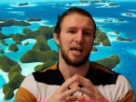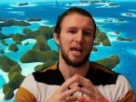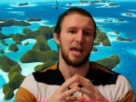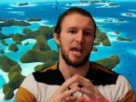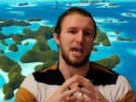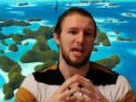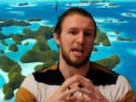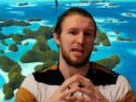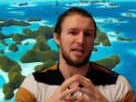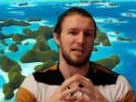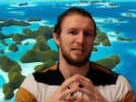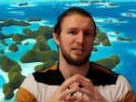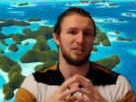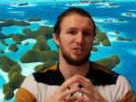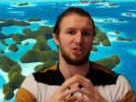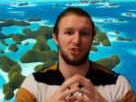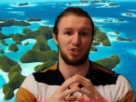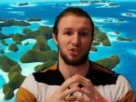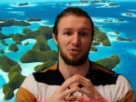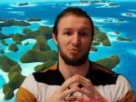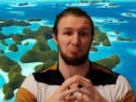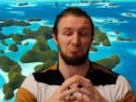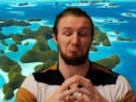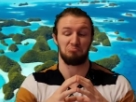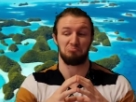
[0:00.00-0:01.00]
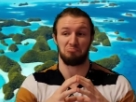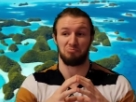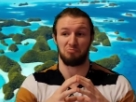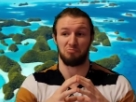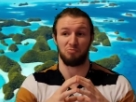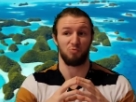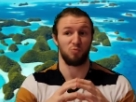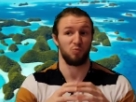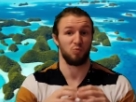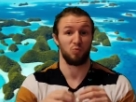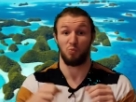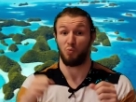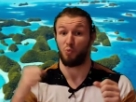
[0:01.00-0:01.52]
is
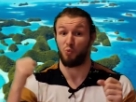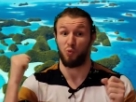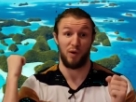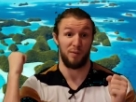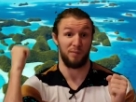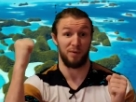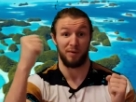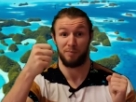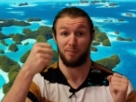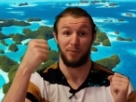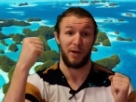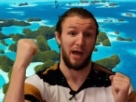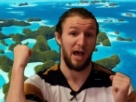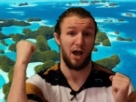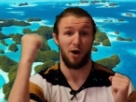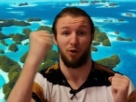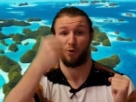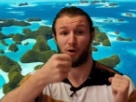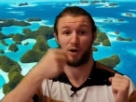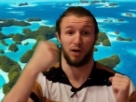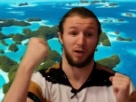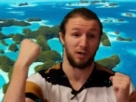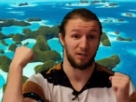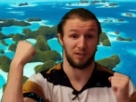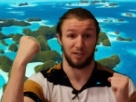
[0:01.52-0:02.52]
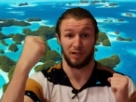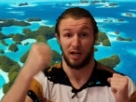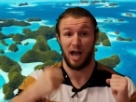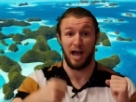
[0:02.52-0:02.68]
women power.